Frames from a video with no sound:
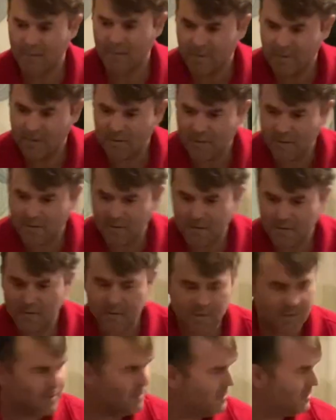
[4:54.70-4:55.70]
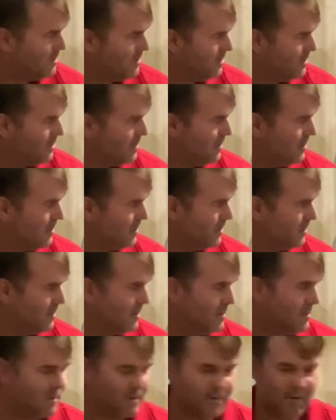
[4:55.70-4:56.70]
so I would with your left hand kind of
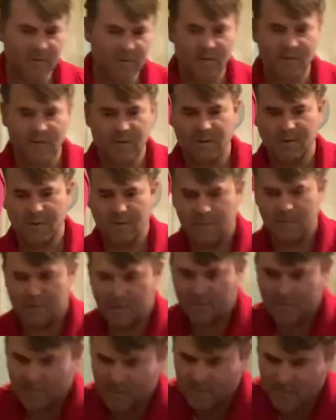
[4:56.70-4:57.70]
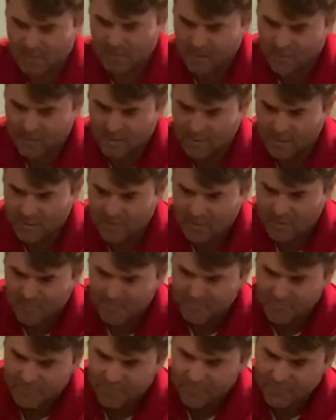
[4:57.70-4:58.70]
hold. Uh -huh. Yeah.
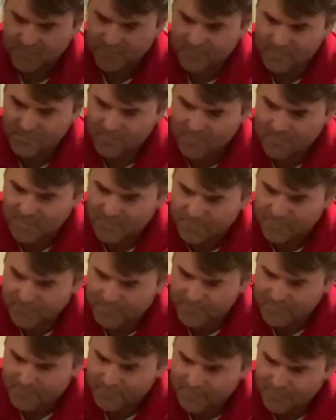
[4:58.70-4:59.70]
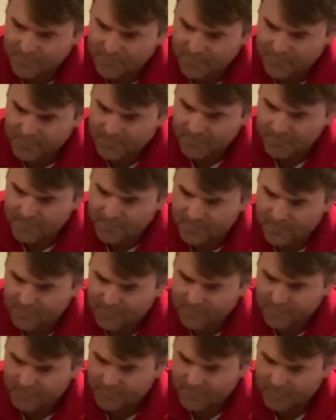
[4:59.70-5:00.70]
And yeah, and almost kind of pinch a
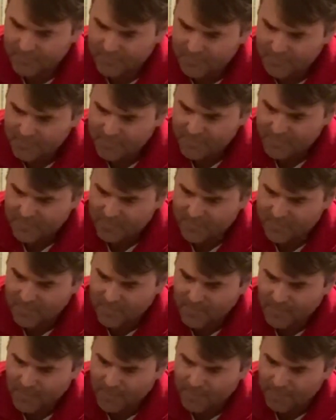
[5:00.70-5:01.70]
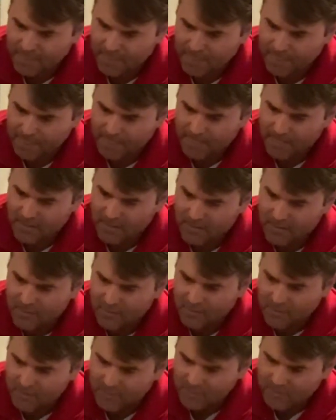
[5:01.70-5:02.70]
little bit. Yeah, there you go. All
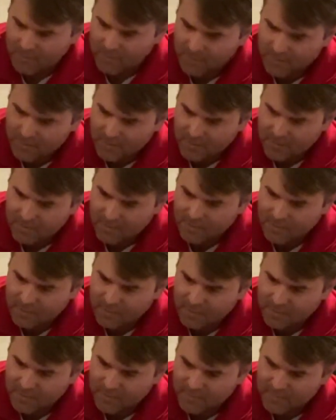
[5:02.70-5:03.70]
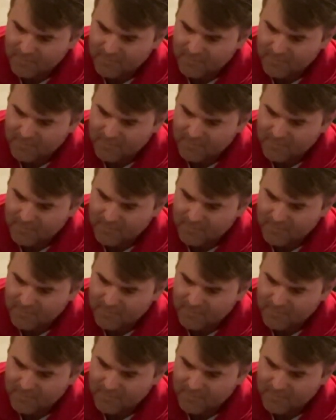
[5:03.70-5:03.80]
right. Okay, and then you're